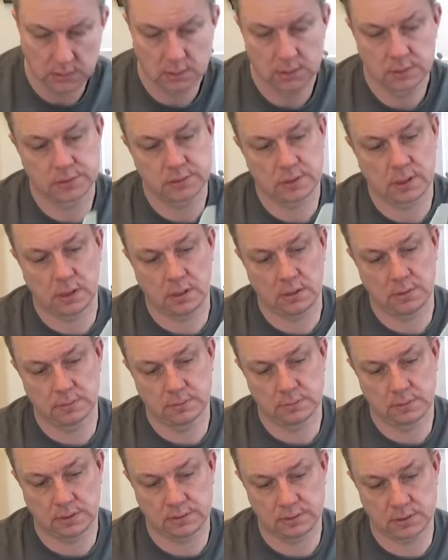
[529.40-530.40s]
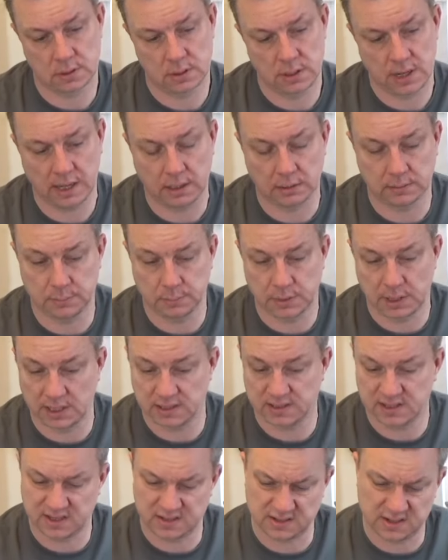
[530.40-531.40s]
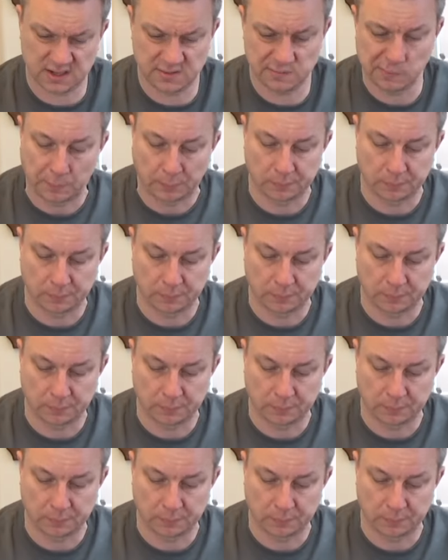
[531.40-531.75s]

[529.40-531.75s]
So those are kind of held in place. That's the